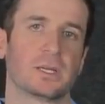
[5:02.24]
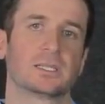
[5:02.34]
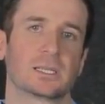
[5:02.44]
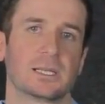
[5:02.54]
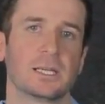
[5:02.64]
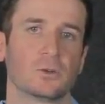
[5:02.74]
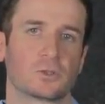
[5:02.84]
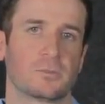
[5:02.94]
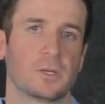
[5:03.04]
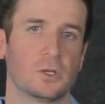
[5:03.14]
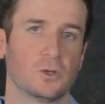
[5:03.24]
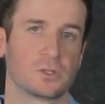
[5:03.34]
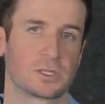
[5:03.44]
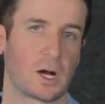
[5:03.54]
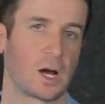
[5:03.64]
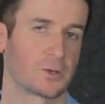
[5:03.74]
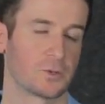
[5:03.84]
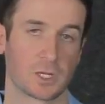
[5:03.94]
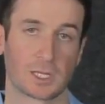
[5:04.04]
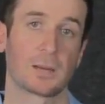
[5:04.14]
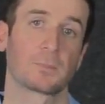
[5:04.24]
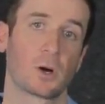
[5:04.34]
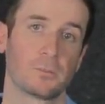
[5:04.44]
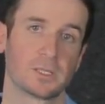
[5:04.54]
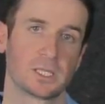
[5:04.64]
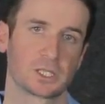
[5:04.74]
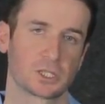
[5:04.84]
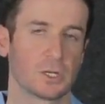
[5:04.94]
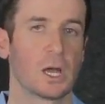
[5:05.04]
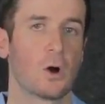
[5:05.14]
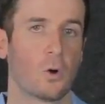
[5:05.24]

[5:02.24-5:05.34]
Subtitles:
is illegal to be used either in your club competition